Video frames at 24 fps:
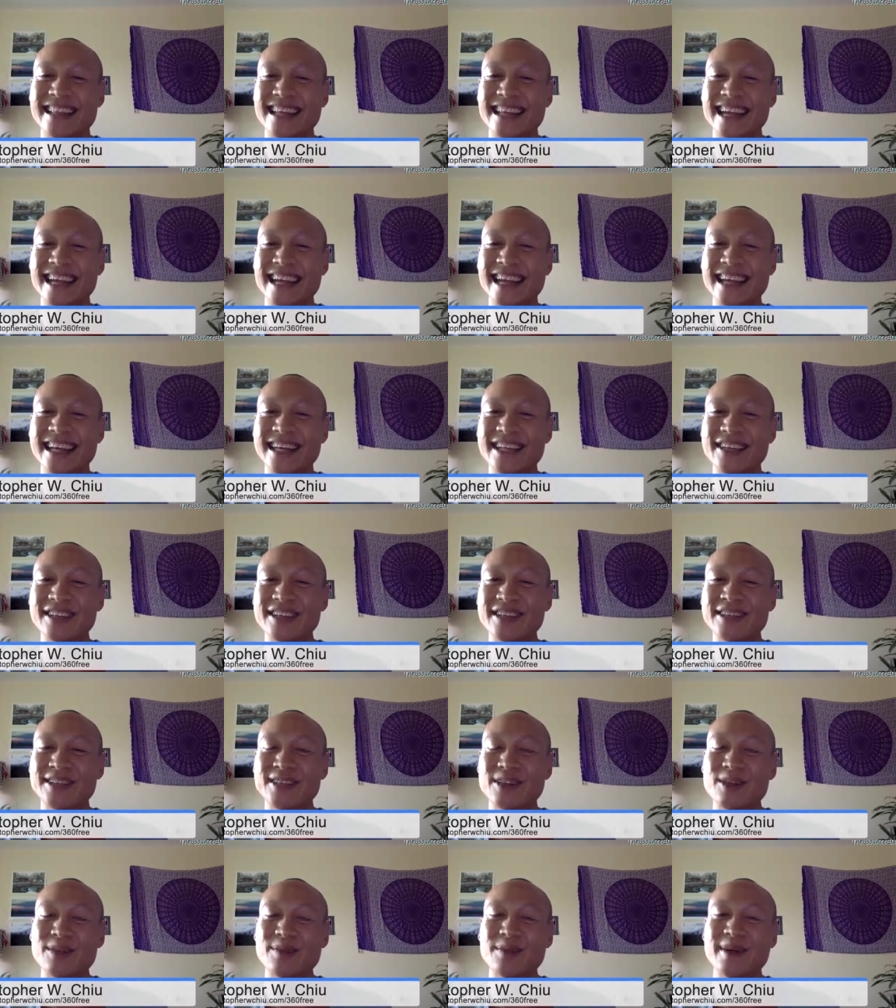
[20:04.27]
Thank you
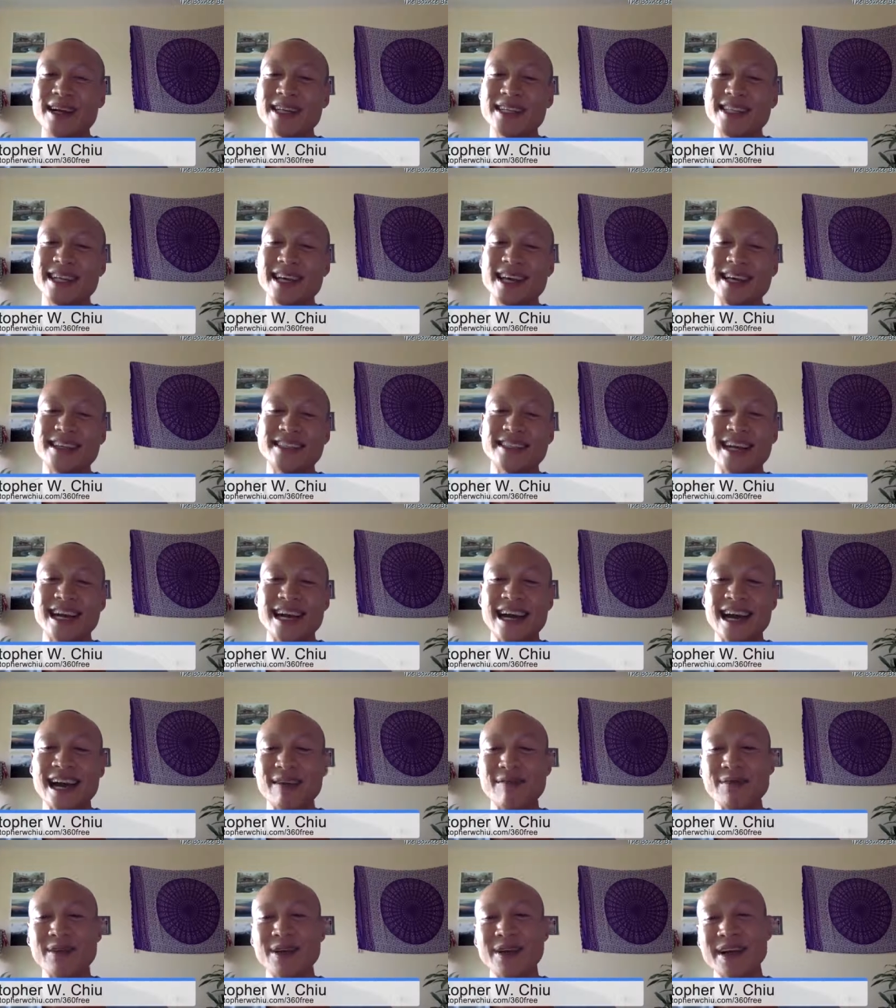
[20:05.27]
so much, Anja.
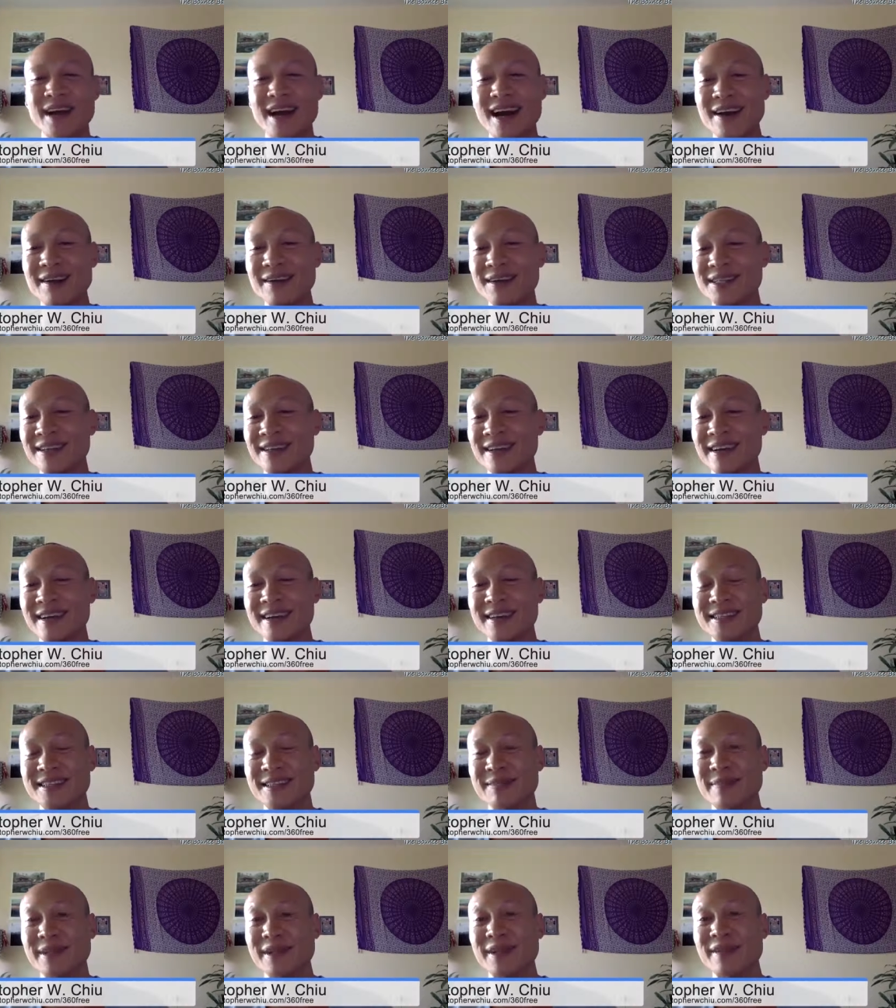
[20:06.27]
I'm really honored to,
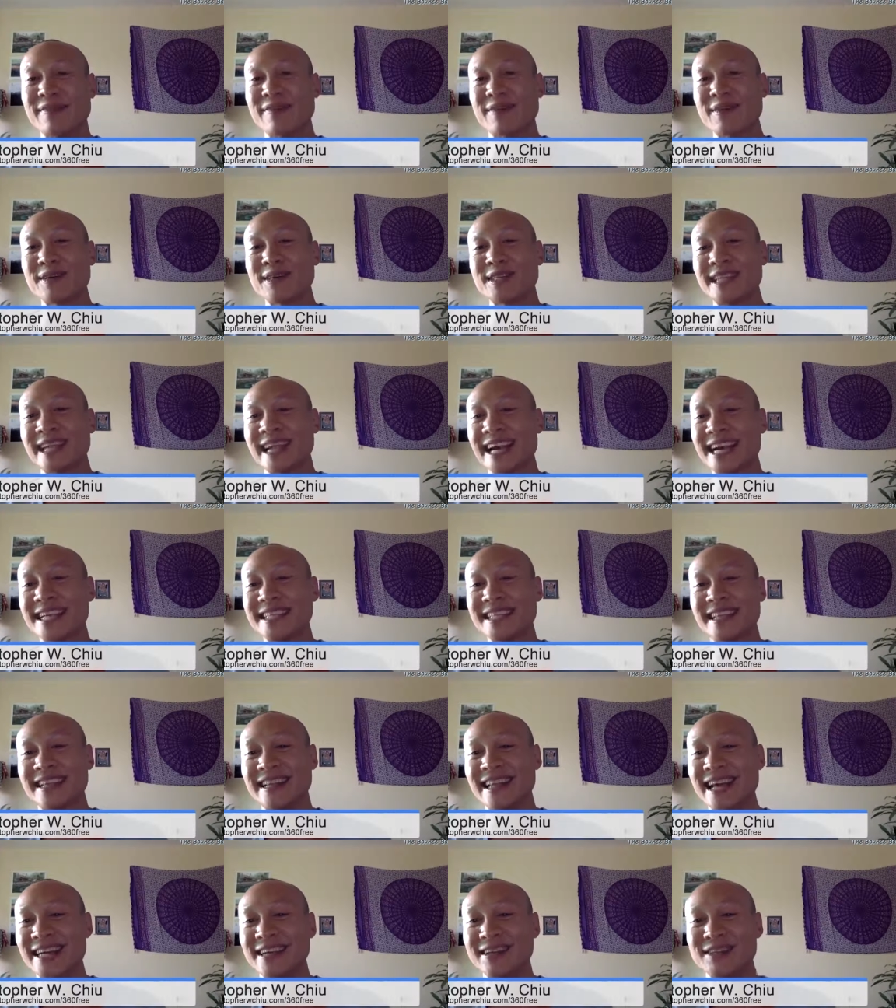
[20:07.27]
to be your first guest,
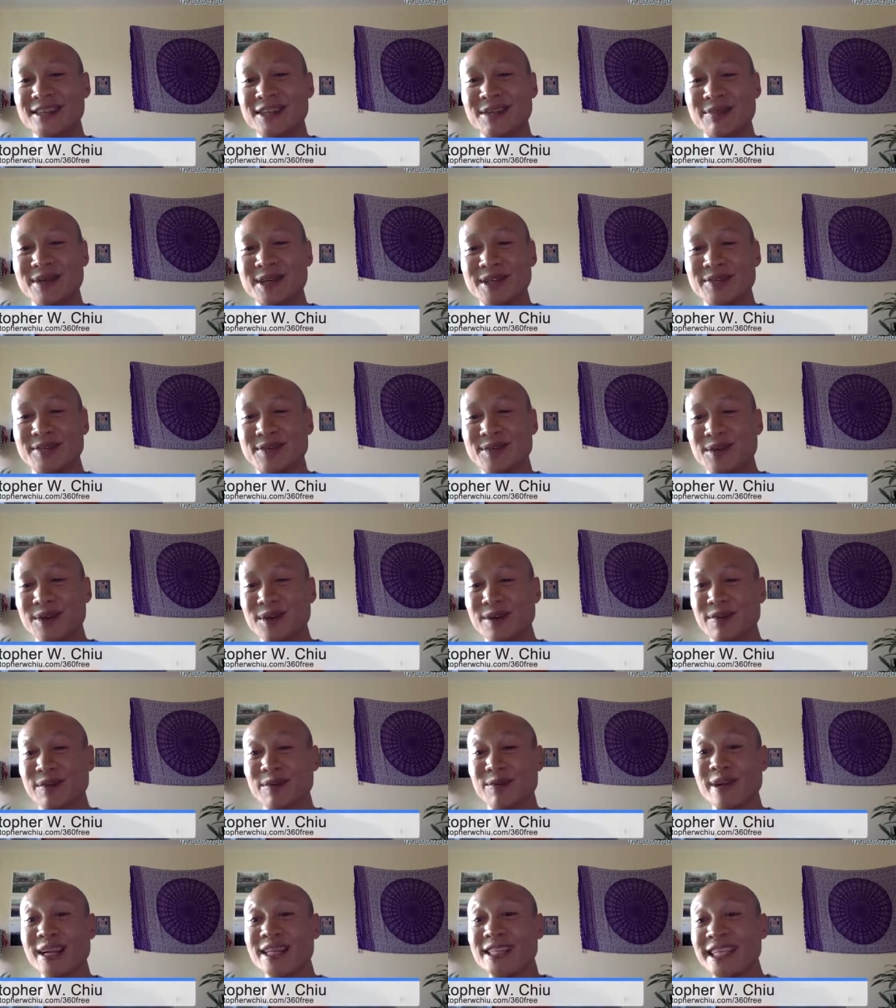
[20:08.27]
and thank you so much for,
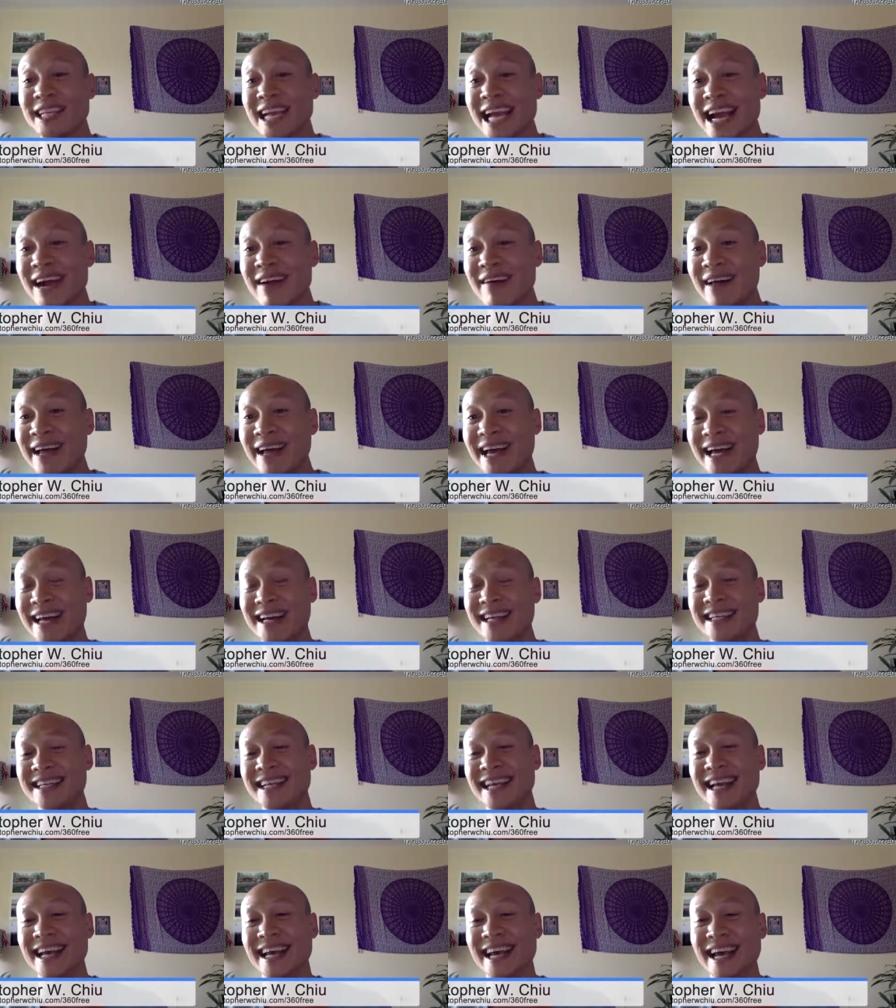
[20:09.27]
for reaching out
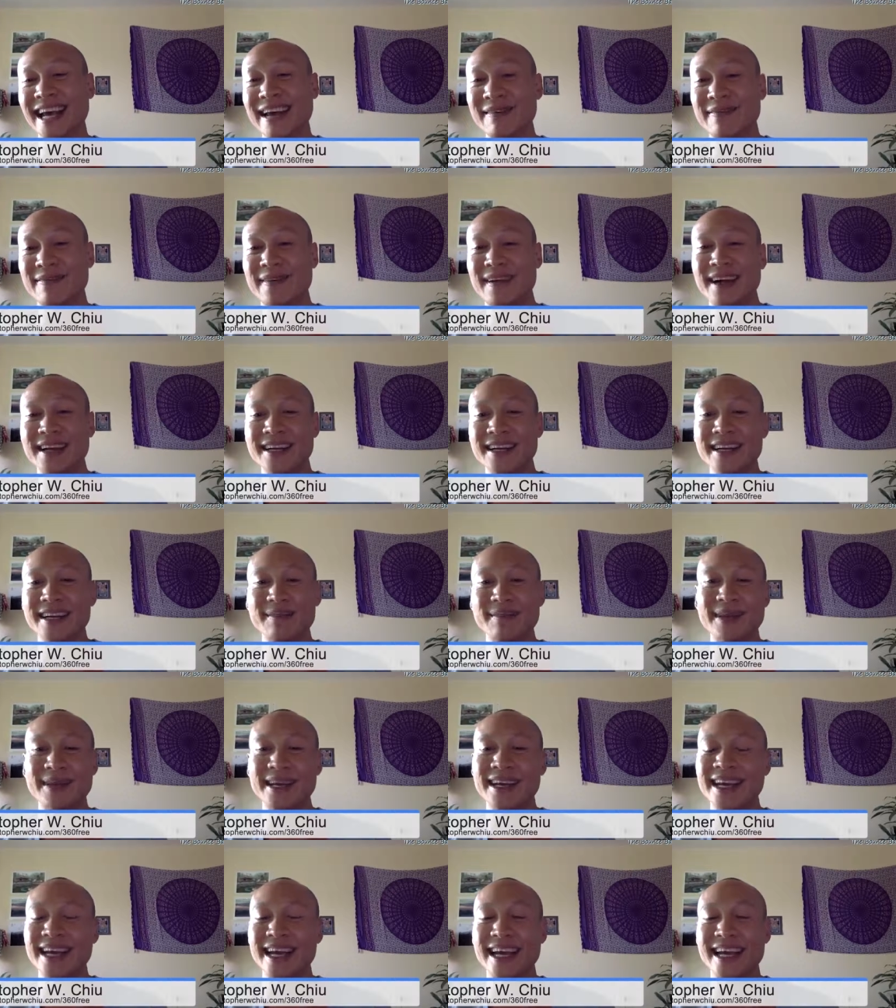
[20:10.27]
and, and finding
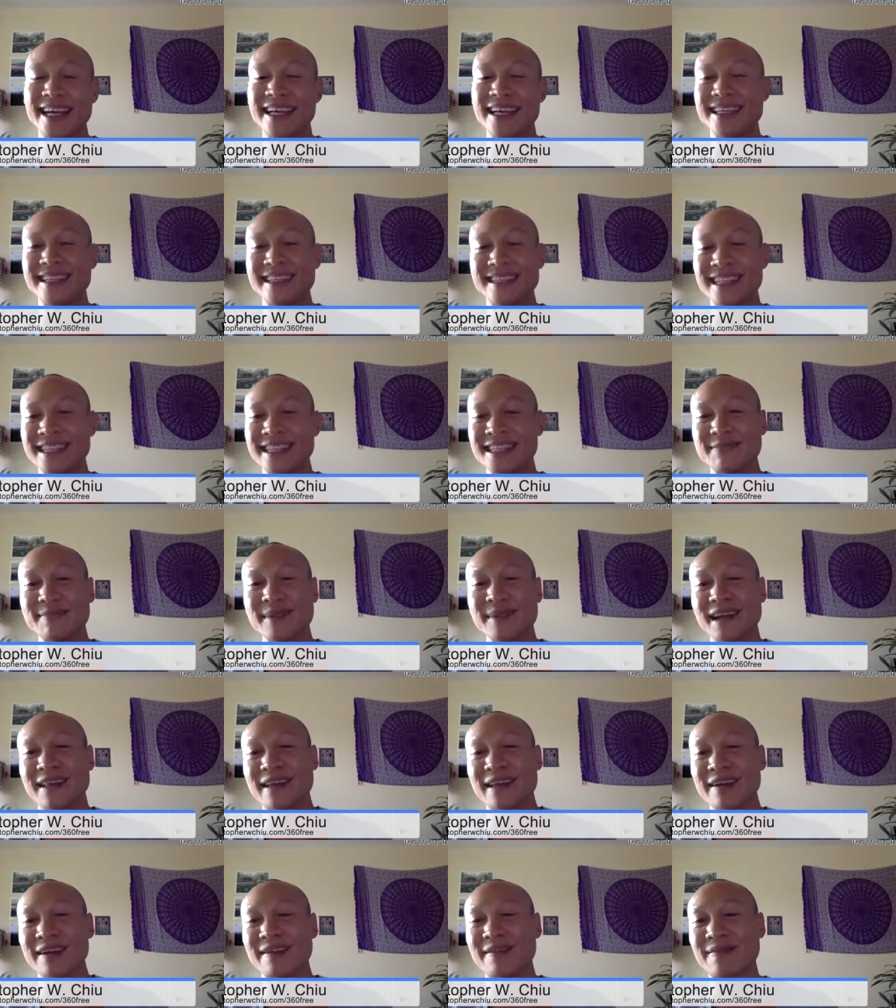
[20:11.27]
me. And this has been a
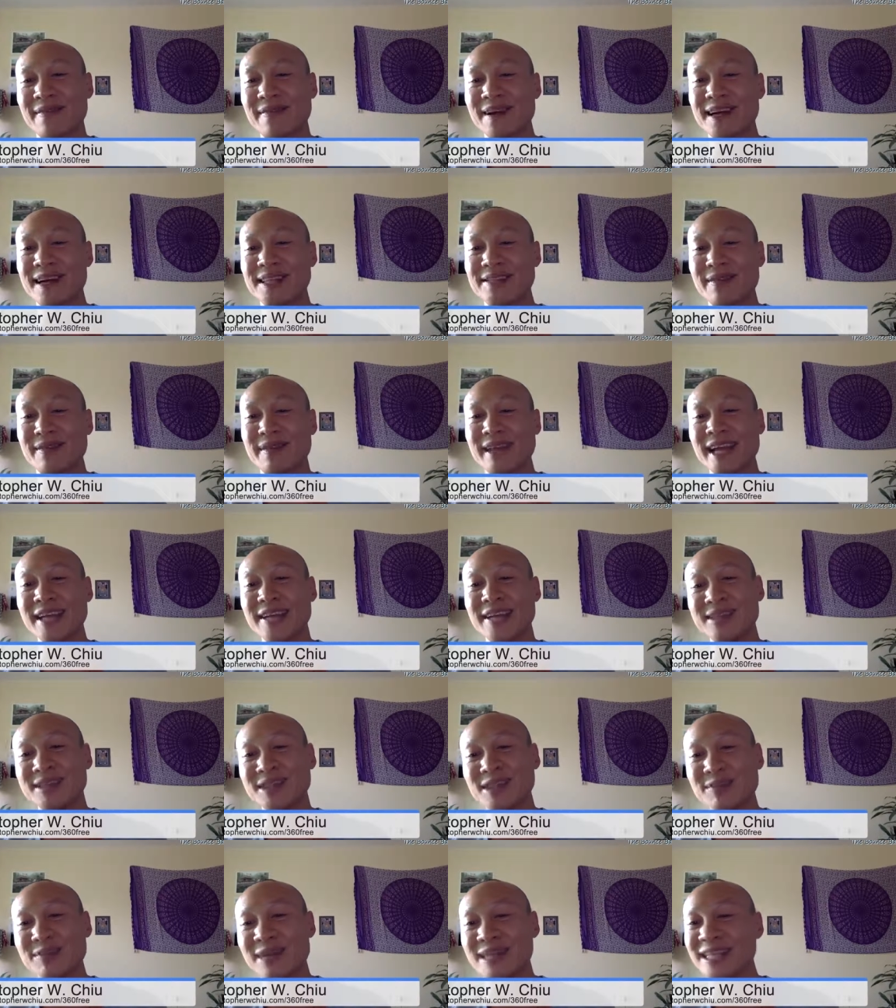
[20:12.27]
lot of fun. So thank you
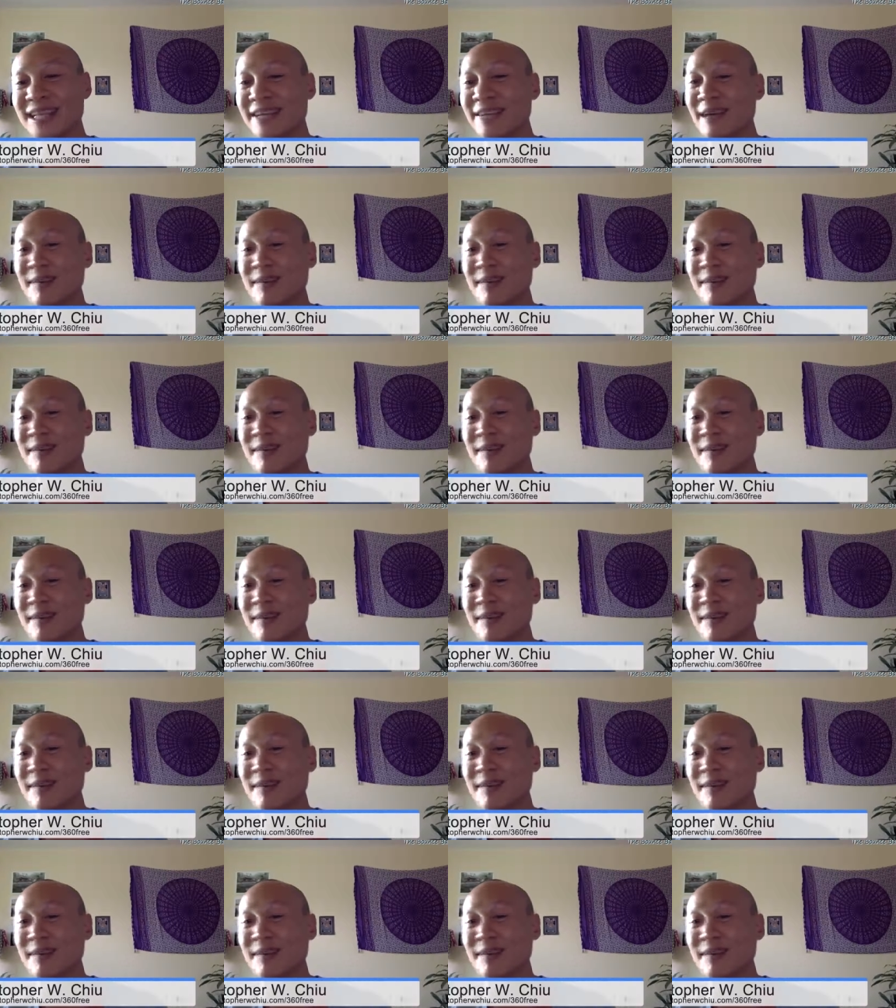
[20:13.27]
so much.